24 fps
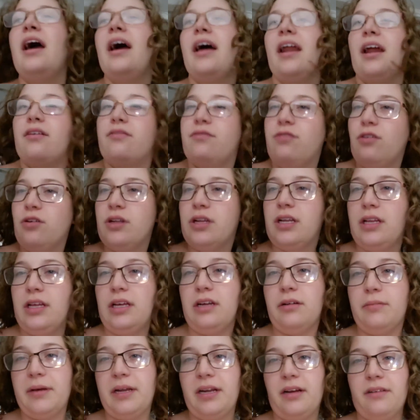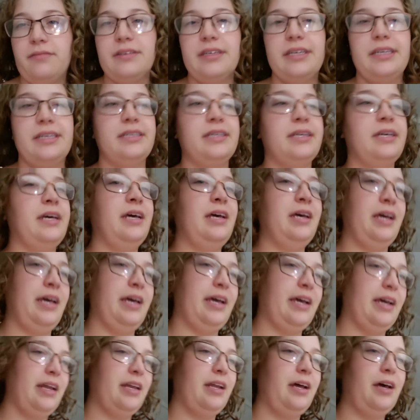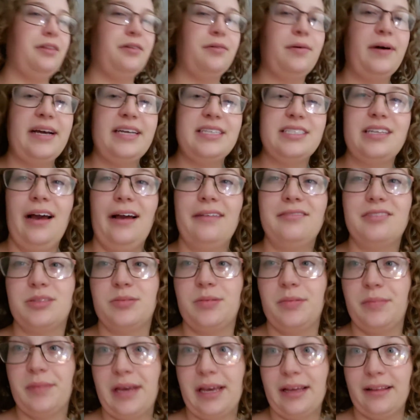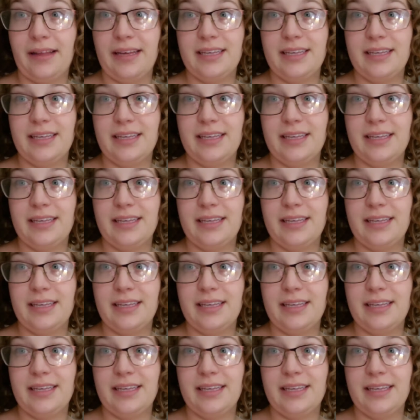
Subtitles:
and I folded a little bit of it, and otherwise I've just been being